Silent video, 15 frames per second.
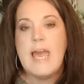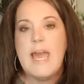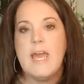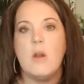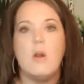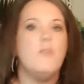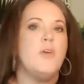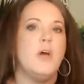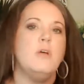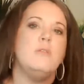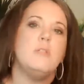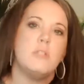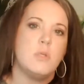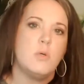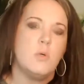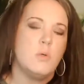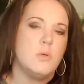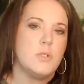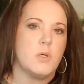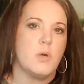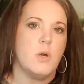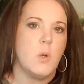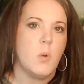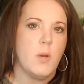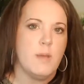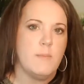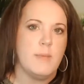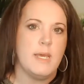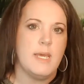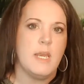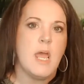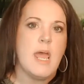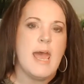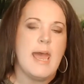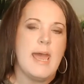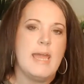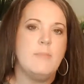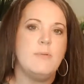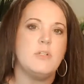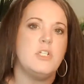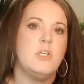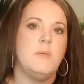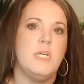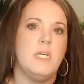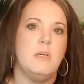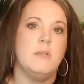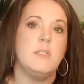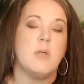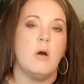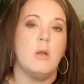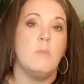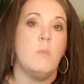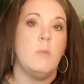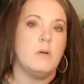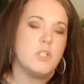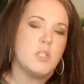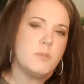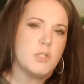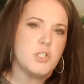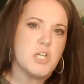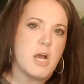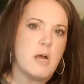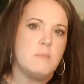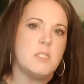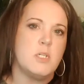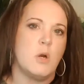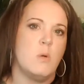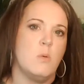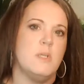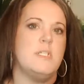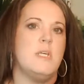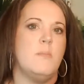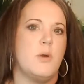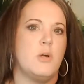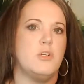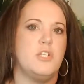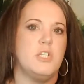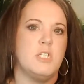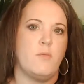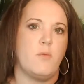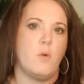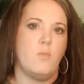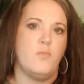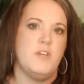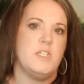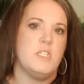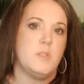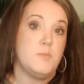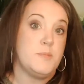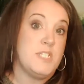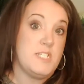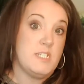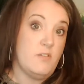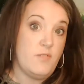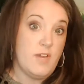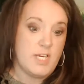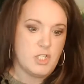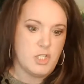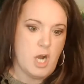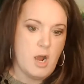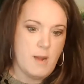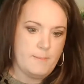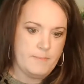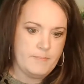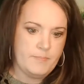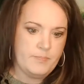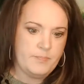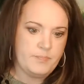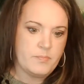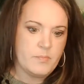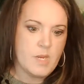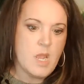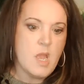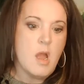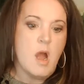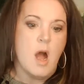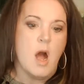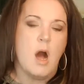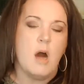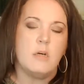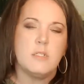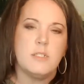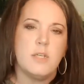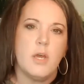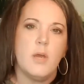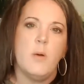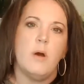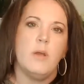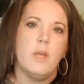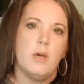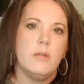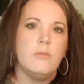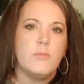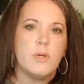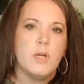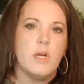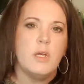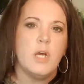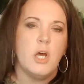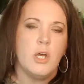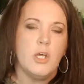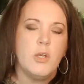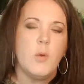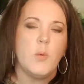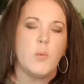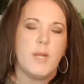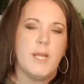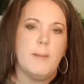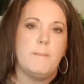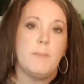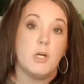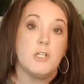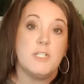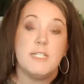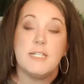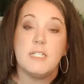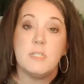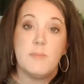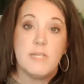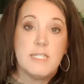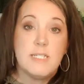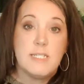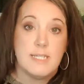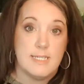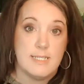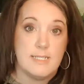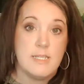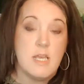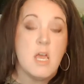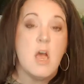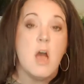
And are those tools or equipment able to be used on multiple jobs, or was it purchased for this specific job? Also, on unreimbursed expenses